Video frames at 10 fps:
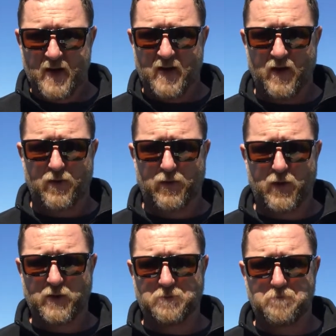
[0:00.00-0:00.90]
Now, the
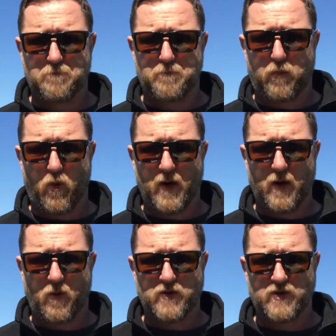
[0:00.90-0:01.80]
first point I
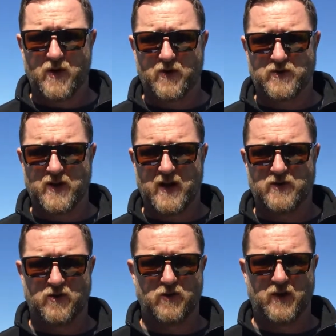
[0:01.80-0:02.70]
want you to understand
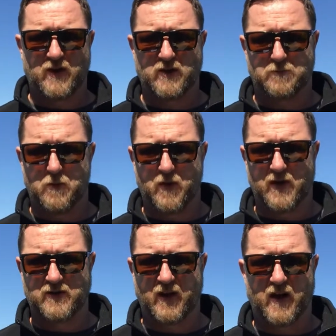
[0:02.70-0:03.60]
as you look at this book,
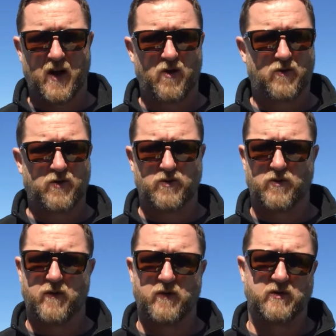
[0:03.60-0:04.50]
it's a
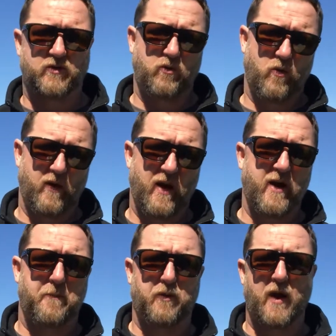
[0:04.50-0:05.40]
character-driven story, not a
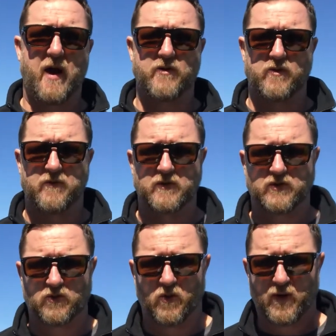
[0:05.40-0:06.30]
plot-driven
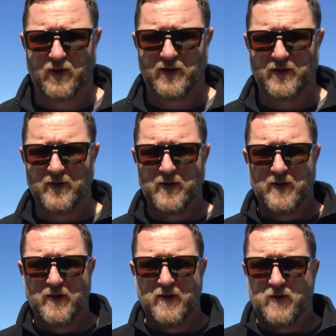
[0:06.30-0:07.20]
story.
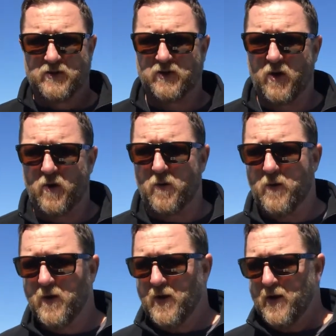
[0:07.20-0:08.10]
So
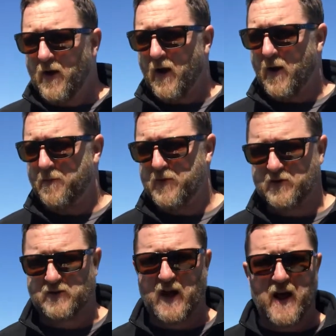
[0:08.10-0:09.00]

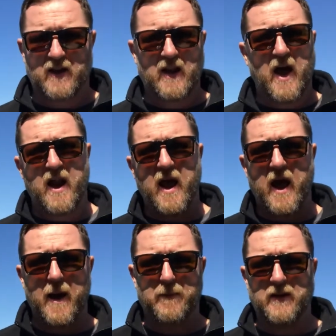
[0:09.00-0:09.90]
there's not a lot
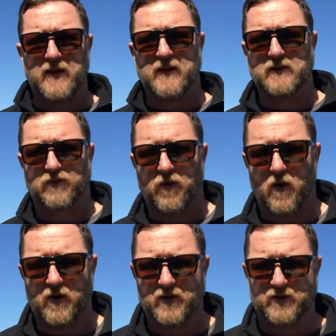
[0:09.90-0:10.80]
happening as
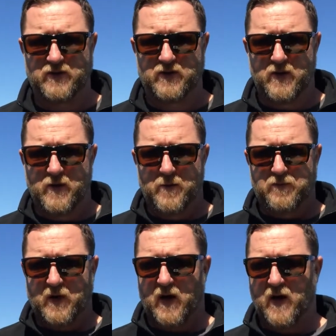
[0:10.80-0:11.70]
far as
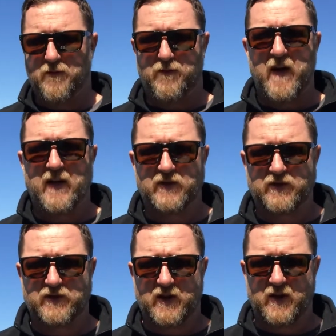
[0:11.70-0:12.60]

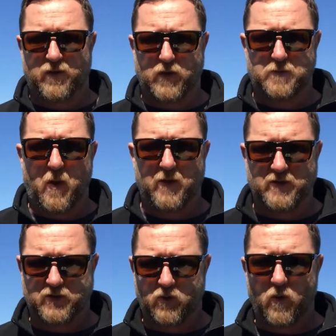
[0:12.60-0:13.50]
events in the first part of the
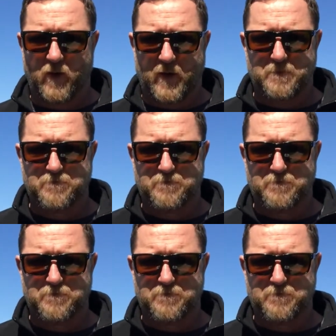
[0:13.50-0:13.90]
story.